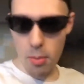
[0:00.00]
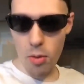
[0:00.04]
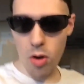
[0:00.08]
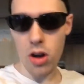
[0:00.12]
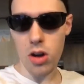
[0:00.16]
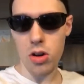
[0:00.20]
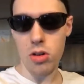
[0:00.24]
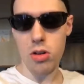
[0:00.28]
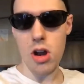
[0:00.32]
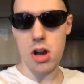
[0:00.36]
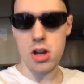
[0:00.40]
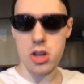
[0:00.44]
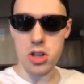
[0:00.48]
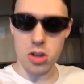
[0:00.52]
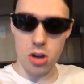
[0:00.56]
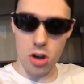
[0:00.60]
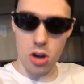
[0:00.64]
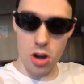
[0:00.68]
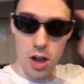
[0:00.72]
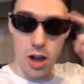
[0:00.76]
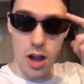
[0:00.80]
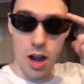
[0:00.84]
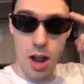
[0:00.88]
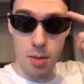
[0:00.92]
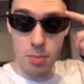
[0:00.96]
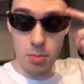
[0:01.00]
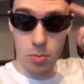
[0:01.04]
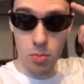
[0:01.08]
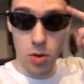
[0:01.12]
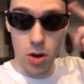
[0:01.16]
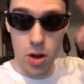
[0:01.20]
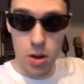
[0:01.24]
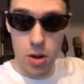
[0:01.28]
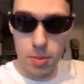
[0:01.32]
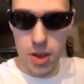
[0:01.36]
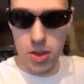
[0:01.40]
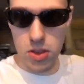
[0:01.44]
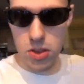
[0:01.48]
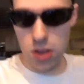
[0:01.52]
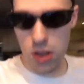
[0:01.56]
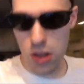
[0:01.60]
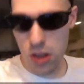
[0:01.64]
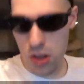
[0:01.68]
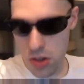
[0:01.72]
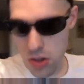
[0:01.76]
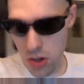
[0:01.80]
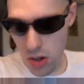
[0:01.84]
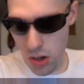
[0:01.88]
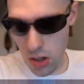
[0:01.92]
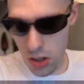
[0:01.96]
Mark Crush shirt and I'm wearing my
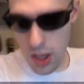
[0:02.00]
signature